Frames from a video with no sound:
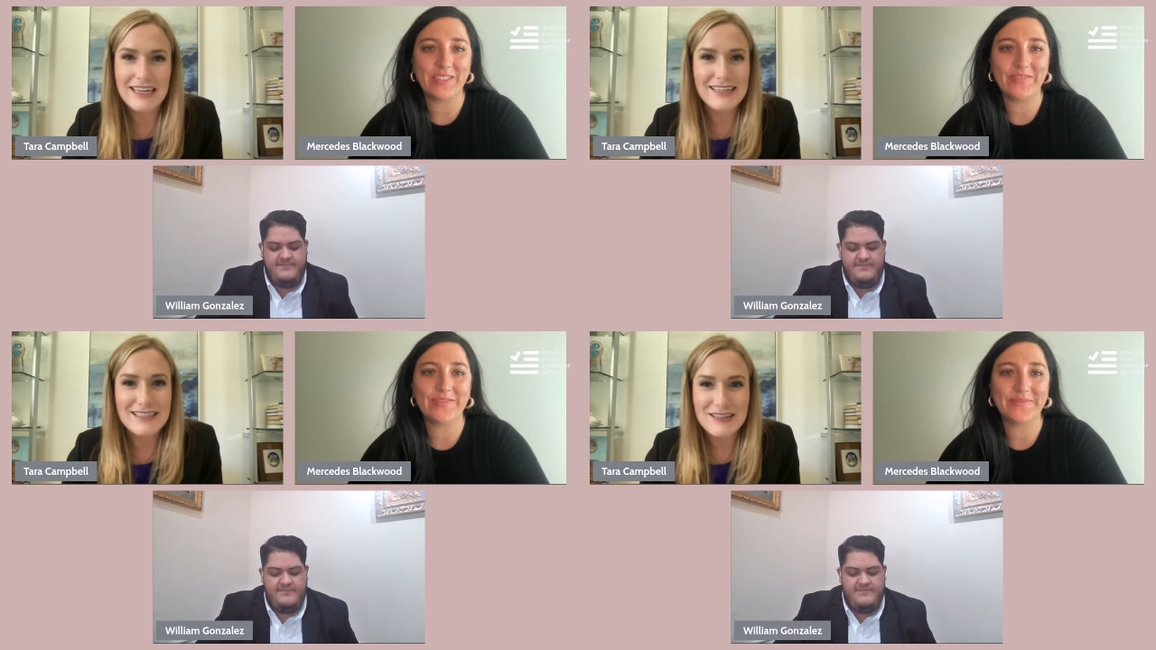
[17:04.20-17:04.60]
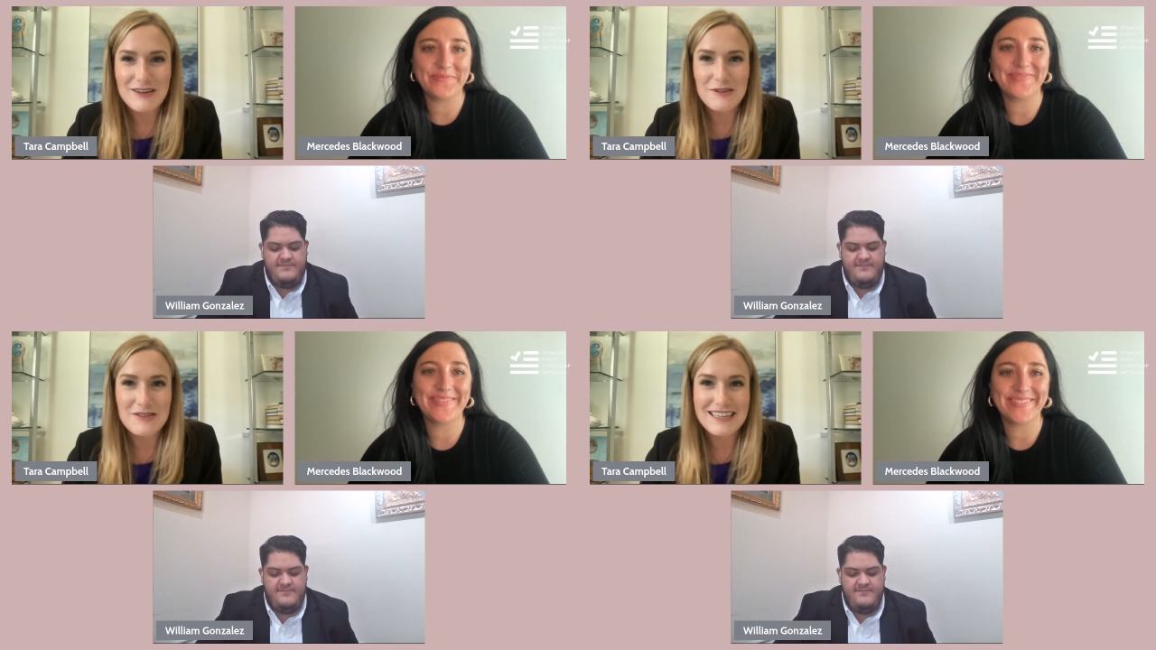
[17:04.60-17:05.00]
Speaker 1: cuttings and
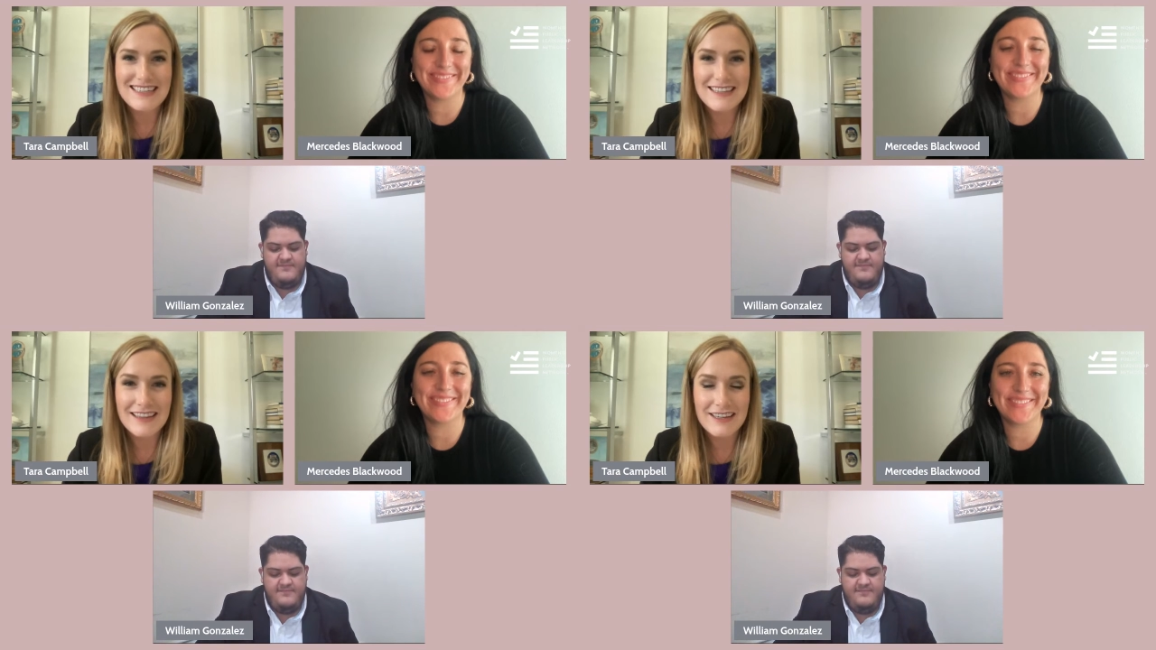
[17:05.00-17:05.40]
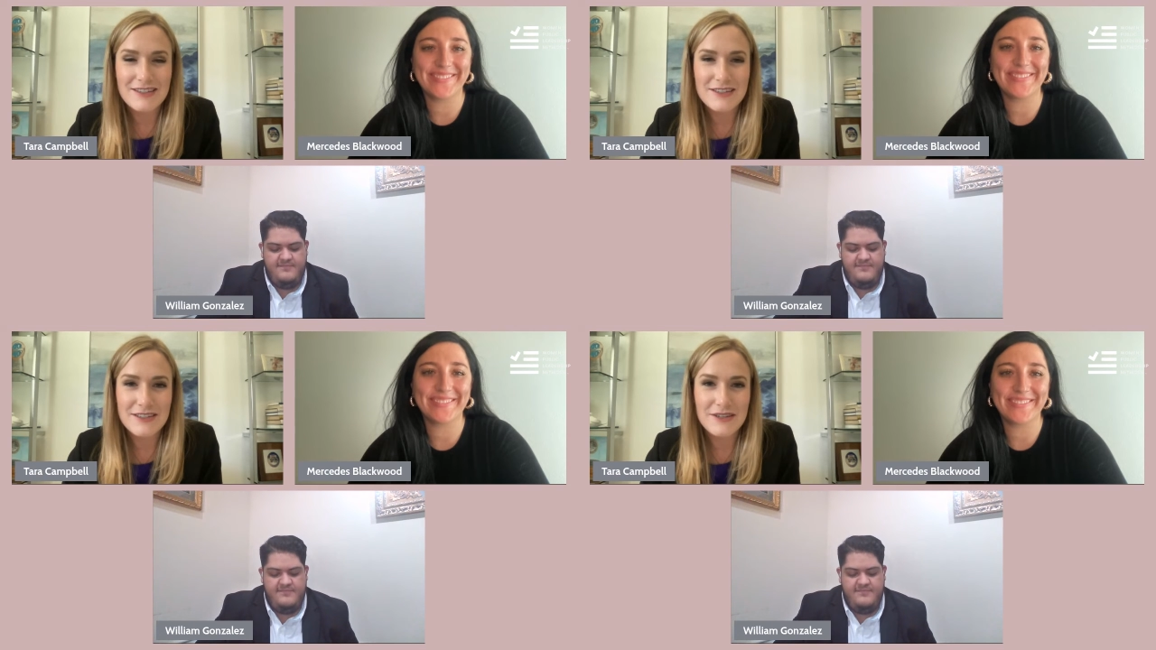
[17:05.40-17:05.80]
all those kinds of
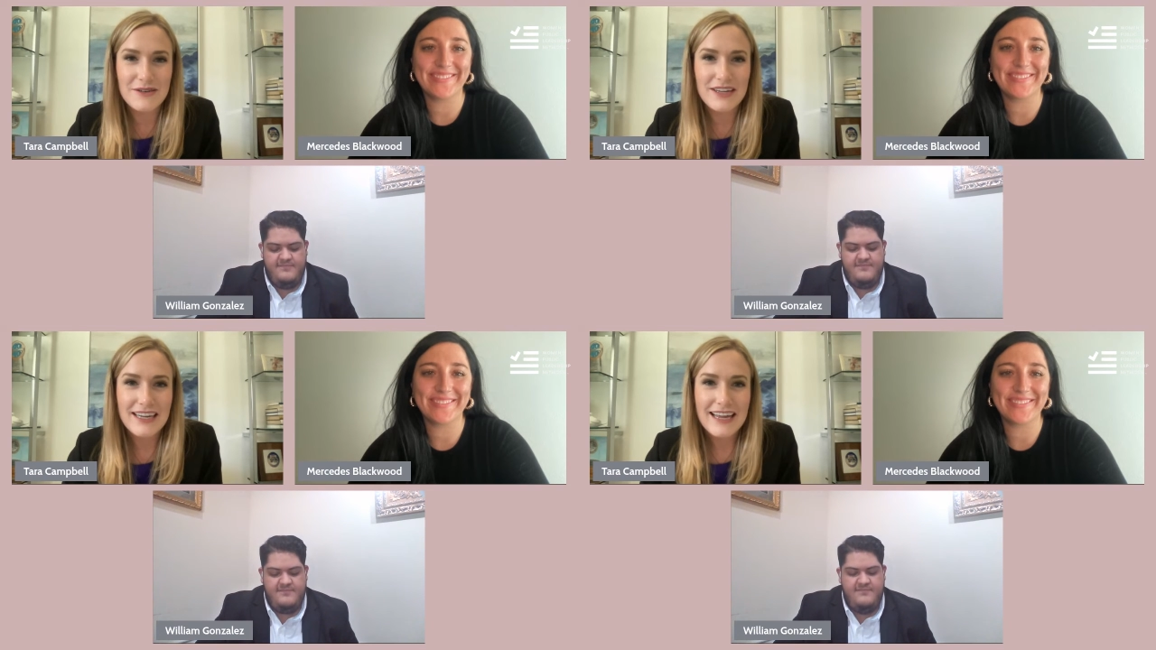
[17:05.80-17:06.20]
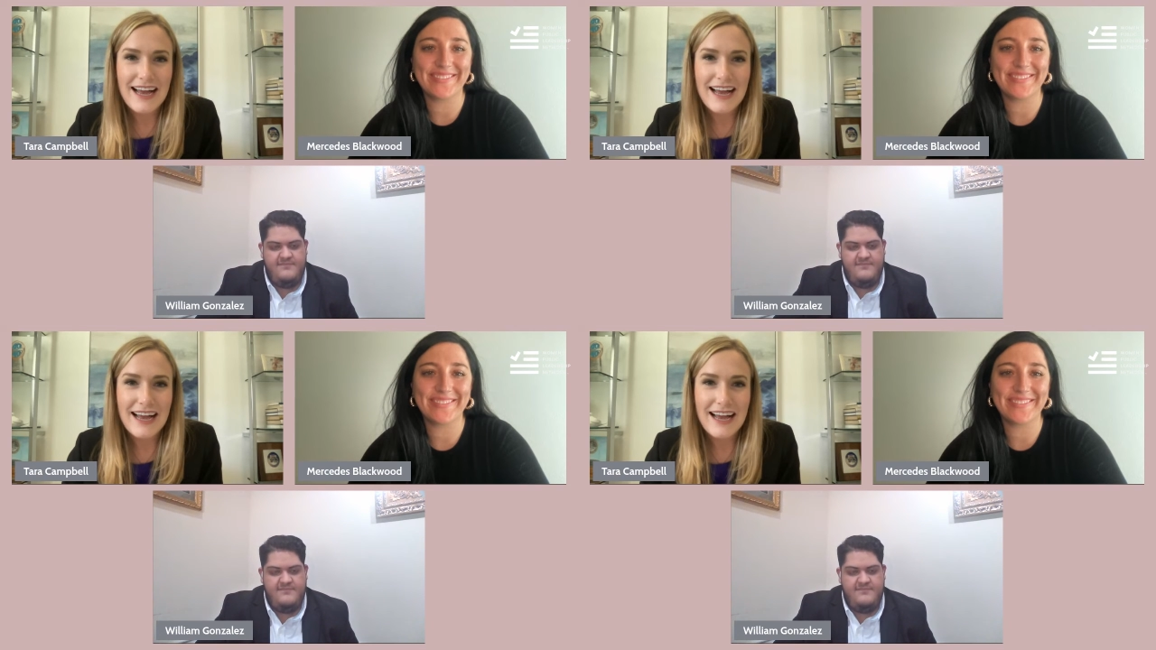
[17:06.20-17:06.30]
things too.